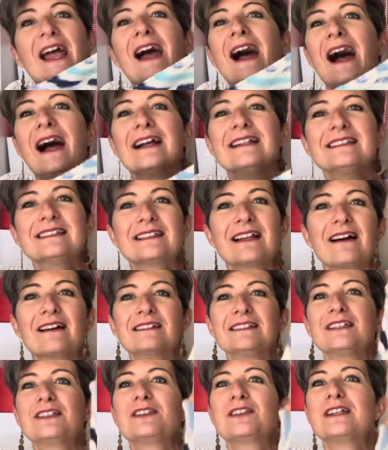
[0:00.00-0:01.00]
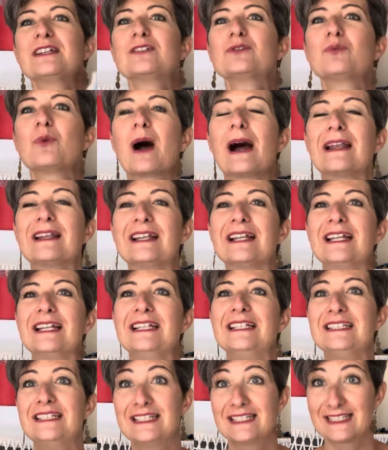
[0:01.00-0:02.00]
I started this one
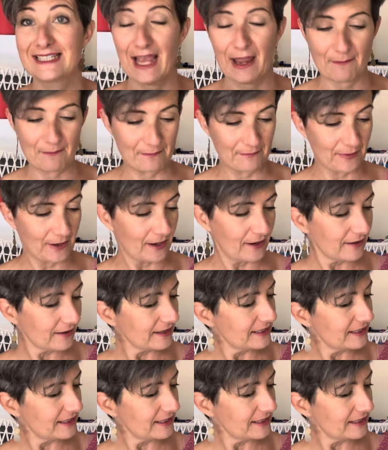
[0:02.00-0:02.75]
in December,